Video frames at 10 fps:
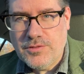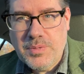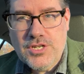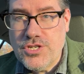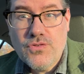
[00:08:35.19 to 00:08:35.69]

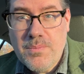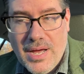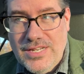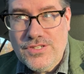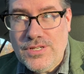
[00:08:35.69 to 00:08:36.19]
but it just
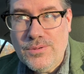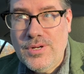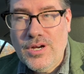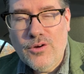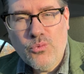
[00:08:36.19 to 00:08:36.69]
reminds you
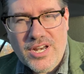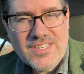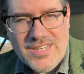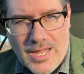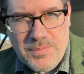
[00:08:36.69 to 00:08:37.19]
of what
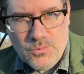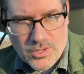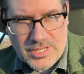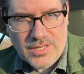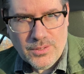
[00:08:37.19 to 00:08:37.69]
has not been
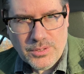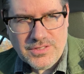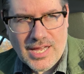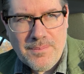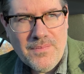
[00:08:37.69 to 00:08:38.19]
working the whole
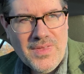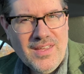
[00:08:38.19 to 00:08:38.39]
time.